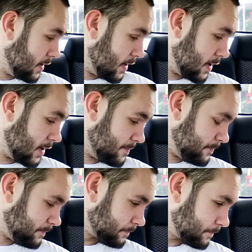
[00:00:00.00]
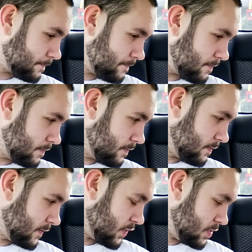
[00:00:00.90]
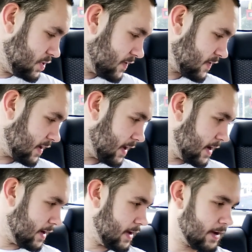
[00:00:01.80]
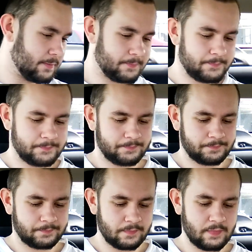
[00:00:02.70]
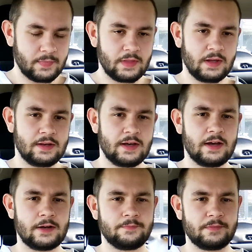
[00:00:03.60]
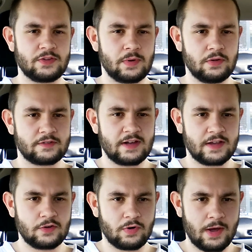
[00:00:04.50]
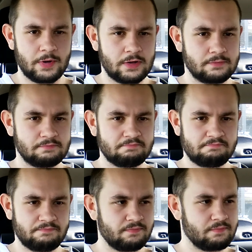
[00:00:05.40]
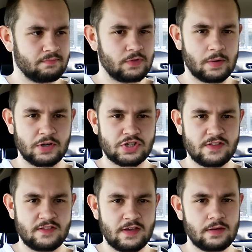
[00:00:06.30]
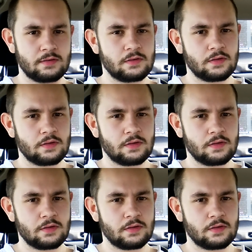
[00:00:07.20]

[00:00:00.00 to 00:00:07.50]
So we'll just get it out, and that's what it looks like in the wrapper. Not much to see.